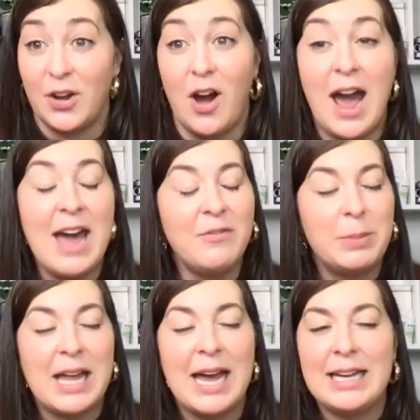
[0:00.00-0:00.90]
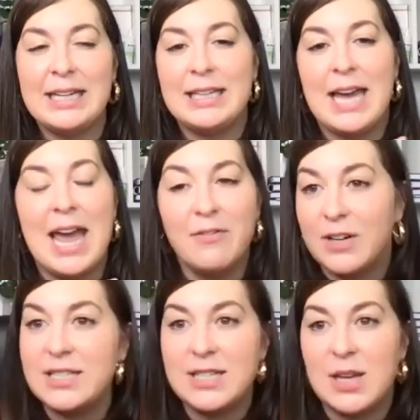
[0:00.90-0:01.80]
I have played
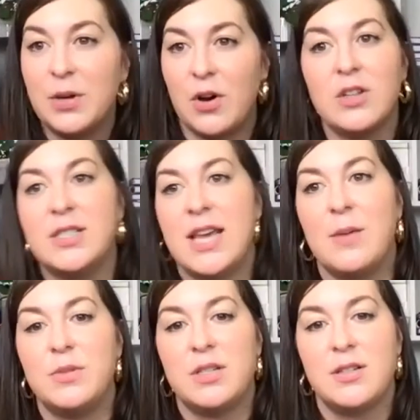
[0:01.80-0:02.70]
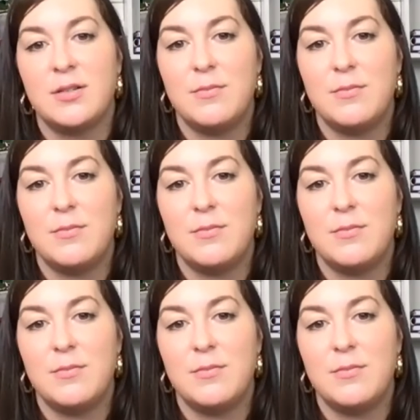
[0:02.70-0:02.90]
every Selma concept